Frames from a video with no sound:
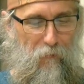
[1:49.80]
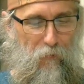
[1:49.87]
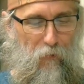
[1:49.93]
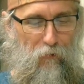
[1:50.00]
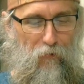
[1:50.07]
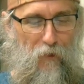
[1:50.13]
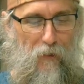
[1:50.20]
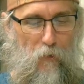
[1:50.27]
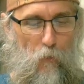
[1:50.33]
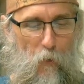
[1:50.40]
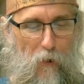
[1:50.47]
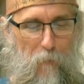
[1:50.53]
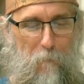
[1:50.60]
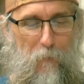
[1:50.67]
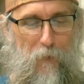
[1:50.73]
Verse
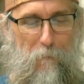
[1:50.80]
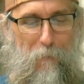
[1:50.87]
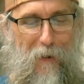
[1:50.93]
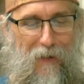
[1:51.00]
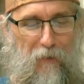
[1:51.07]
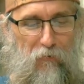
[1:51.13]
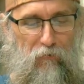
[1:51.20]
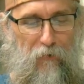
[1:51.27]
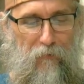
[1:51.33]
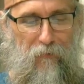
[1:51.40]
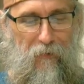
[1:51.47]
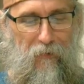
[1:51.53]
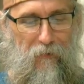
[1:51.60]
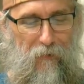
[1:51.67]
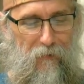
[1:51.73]
81, be patient
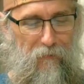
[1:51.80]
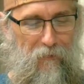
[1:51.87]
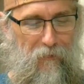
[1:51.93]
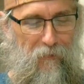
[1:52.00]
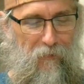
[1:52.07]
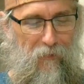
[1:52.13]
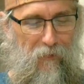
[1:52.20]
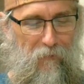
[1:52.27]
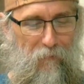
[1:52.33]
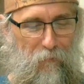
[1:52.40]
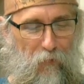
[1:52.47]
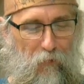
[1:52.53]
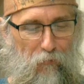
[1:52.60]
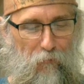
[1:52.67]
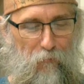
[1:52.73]
in it.
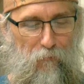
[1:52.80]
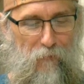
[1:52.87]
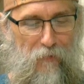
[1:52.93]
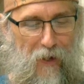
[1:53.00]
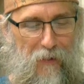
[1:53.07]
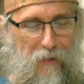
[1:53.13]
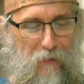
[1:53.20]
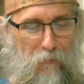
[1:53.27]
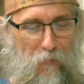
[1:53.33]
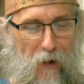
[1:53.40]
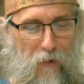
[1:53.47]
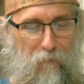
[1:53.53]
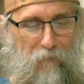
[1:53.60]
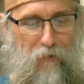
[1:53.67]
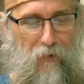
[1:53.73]
Verse
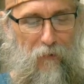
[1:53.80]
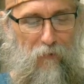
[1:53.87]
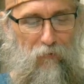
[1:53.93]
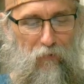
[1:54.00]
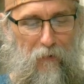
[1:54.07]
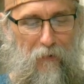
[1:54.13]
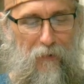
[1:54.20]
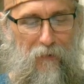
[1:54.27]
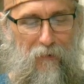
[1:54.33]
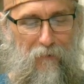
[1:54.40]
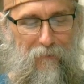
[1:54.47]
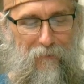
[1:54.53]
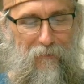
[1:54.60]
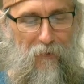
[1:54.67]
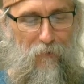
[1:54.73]
95, diligently
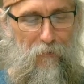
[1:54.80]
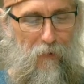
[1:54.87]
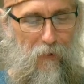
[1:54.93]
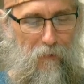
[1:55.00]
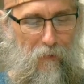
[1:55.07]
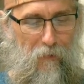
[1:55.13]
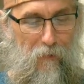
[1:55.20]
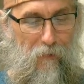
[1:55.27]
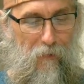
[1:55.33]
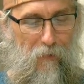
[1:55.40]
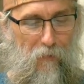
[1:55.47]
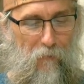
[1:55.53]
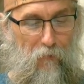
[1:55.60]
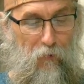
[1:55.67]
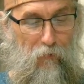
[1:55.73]
consider it.
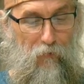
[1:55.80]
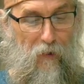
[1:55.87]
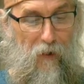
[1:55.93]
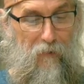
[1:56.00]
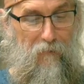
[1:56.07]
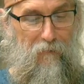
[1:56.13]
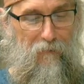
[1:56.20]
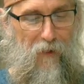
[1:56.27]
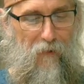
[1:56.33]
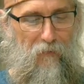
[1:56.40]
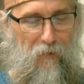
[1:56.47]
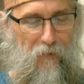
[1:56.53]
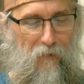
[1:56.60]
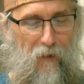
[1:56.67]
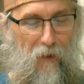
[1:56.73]
Verse
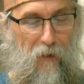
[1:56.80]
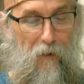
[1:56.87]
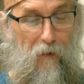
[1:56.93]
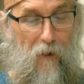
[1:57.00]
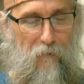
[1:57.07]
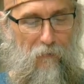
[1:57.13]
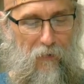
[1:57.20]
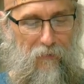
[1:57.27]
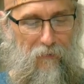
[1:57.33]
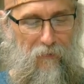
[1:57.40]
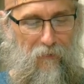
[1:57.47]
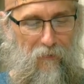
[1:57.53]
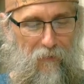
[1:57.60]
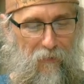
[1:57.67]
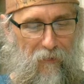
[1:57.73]
97, love it.
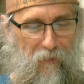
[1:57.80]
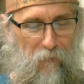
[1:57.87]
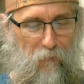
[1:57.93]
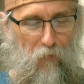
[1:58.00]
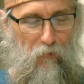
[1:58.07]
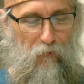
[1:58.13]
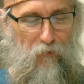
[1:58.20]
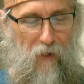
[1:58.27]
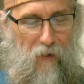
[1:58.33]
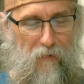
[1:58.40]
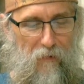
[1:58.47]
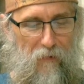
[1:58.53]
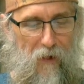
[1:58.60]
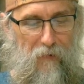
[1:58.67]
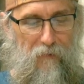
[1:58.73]
Verse
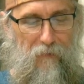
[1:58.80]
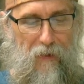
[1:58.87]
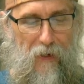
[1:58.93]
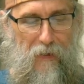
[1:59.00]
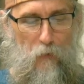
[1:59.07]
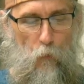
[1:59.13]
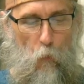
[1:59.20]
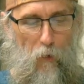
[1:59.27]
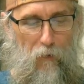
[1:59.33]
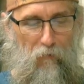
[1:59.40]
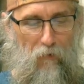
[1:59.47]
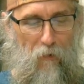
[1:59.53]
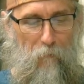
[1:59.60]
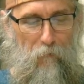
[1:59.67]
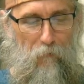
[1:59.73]
99, gain
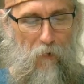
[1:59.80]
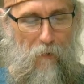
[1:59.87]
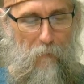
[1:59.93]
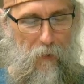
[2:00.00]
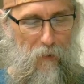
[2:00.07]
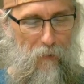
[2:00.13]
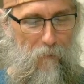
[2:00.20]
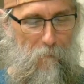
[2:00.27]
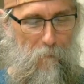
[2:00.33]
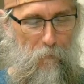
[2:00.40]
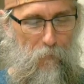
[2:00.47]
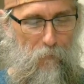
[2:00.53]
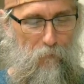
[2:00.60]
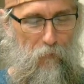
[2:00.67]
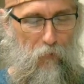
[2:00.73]
wisdom from it.
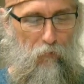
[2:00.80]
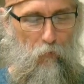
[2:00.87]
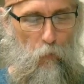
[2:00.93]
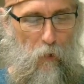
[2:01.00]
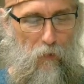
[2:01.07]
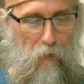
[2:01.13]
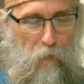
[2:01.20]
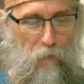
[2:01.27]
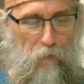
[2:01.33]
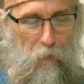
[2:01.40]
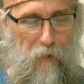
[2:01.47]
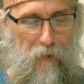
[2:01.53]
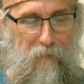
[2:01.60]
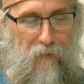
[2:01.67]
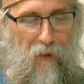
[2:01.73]
Verse
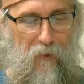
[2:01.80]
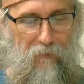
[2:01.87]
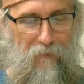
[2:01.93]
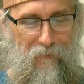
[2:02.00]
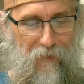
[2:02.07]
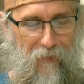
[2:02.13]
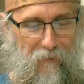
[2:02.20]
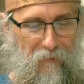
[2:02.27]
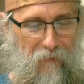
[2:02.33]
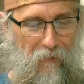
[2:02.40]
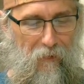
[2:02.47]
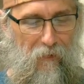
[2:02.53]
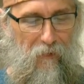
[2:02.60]
103, taste it.